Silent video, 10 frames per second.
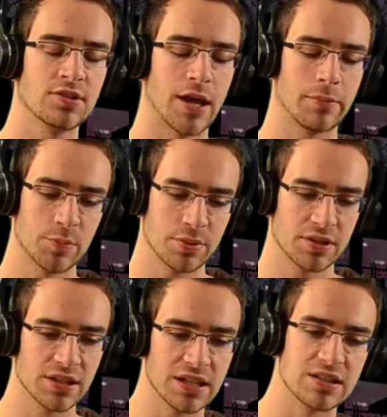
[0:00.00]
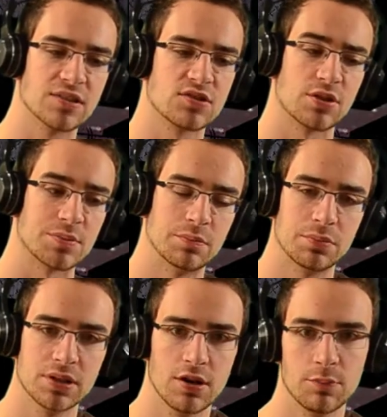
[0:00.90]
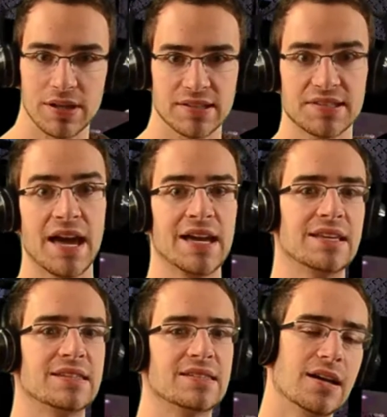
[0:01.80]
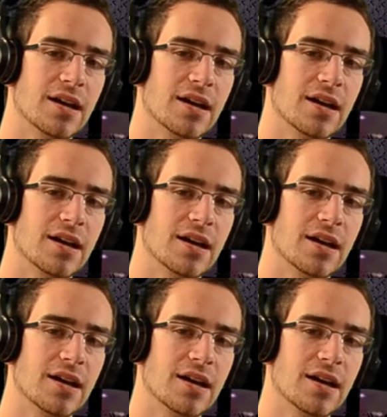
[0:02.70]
I'm going to put a link in the description below because that is